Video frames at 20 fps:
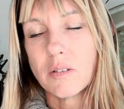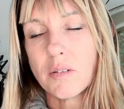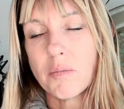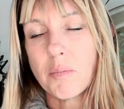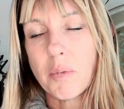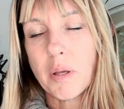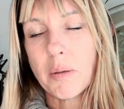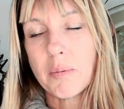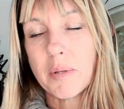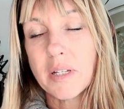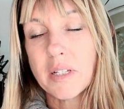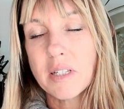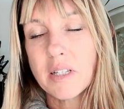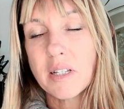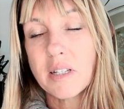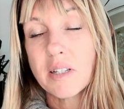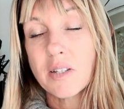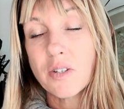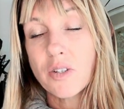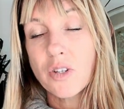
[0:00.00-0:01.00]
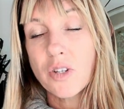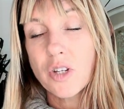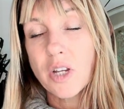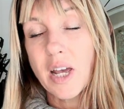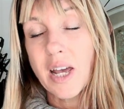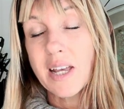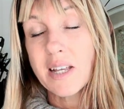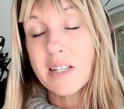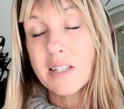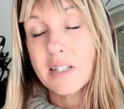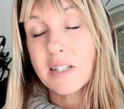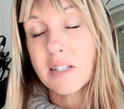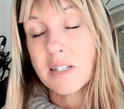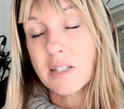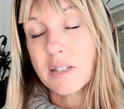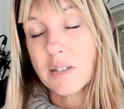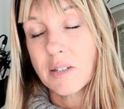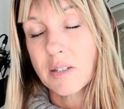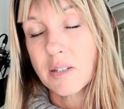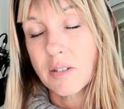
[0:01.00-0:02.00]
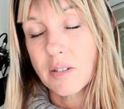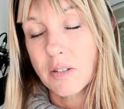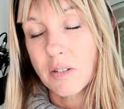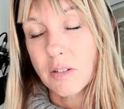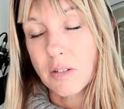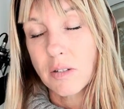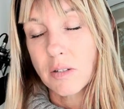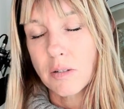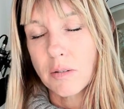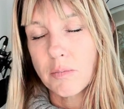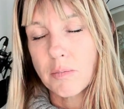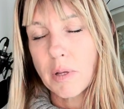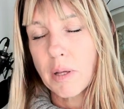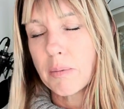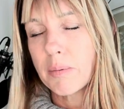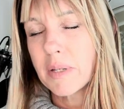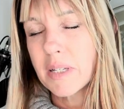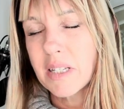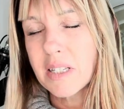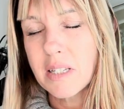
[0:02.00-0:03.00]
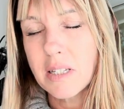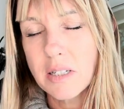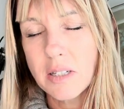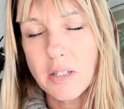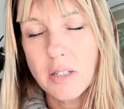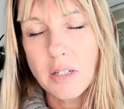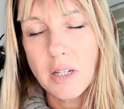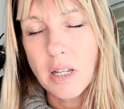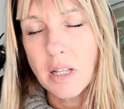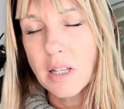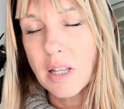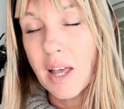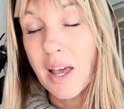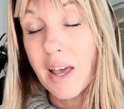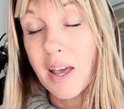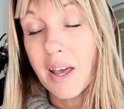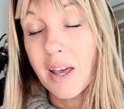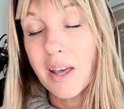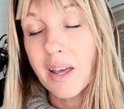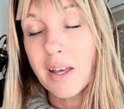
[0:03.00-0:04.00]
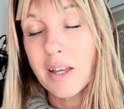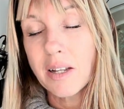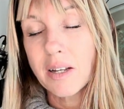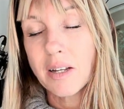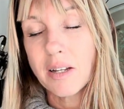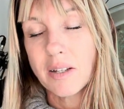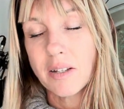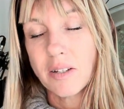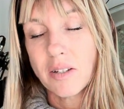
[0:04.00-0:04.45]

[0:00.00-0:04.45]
Maybe it's in the chest, maybe it's in the head,